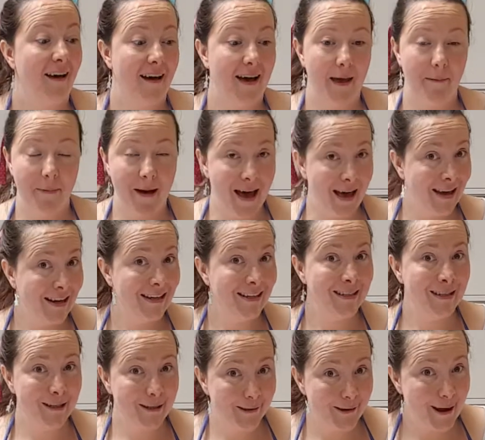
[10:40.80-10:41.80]
I
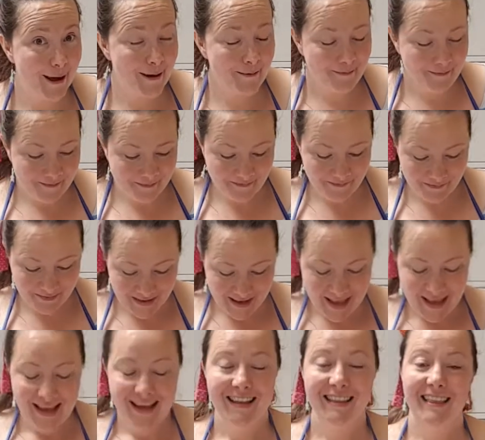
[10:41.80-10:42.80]
banged a drum.
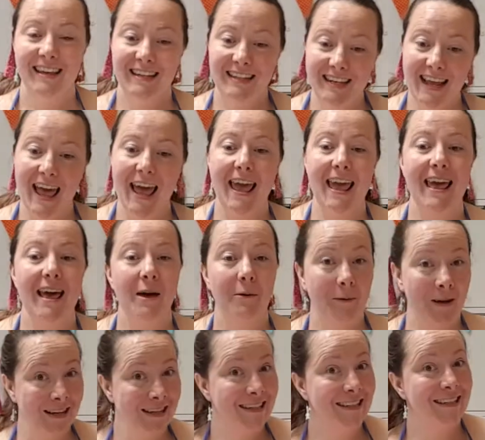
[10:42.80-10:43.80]
The day
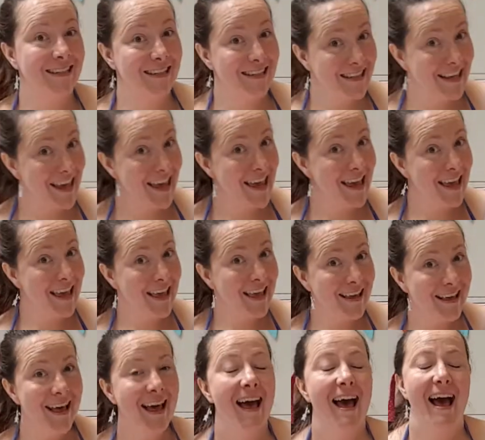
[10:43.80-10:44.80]
I went to
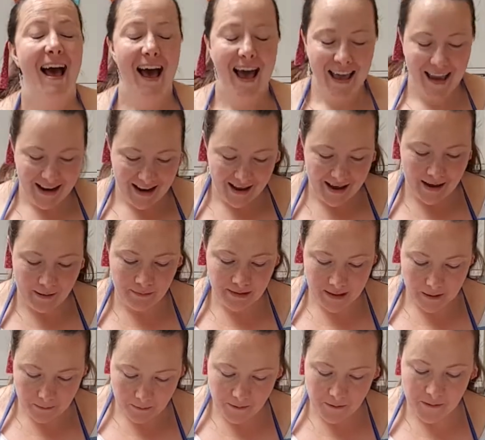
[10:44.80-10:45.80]
sea, I
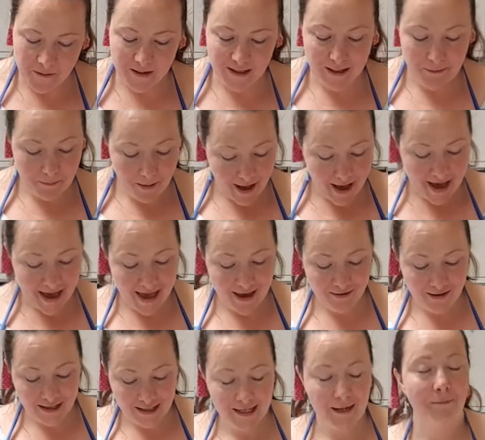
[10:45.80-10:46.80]
climbed aboard a
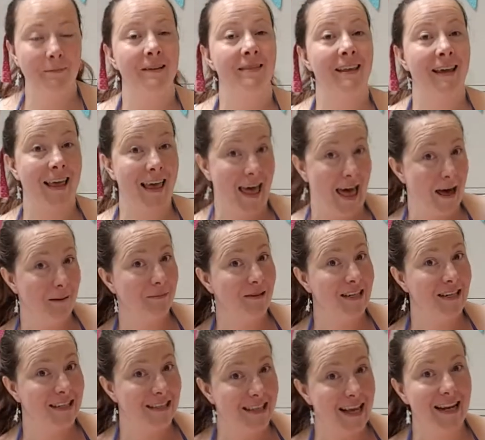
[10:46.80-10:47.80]
pirate ship and the
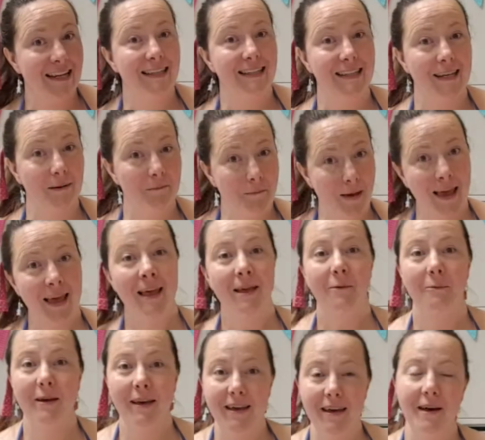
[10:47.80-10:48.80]
captain said to me,
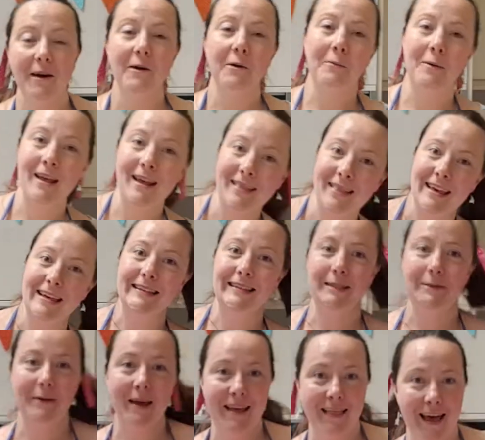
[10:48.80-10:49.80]
we're going
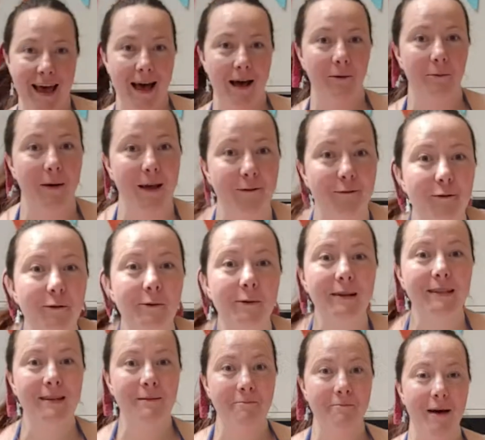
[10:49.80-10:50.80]
this way, that way,
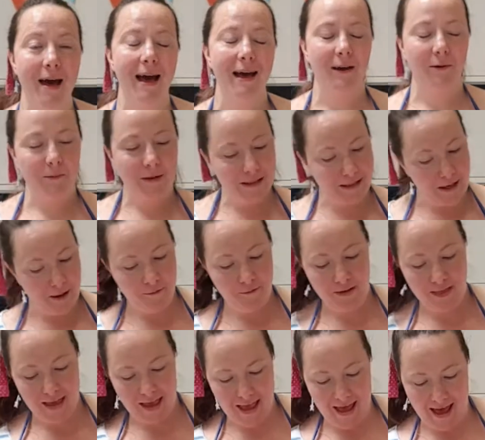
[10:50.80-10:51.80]
forwards and backwards
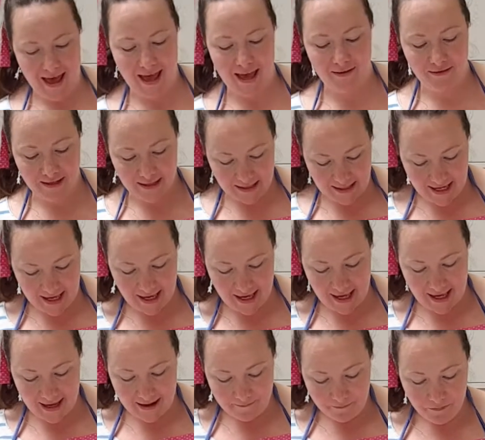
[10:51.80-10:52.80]
over the Irish
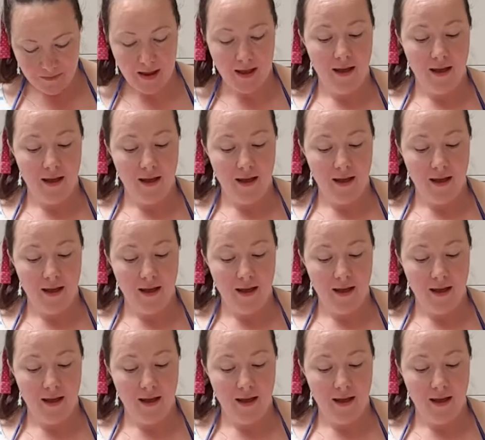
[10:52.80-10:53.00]
Sea.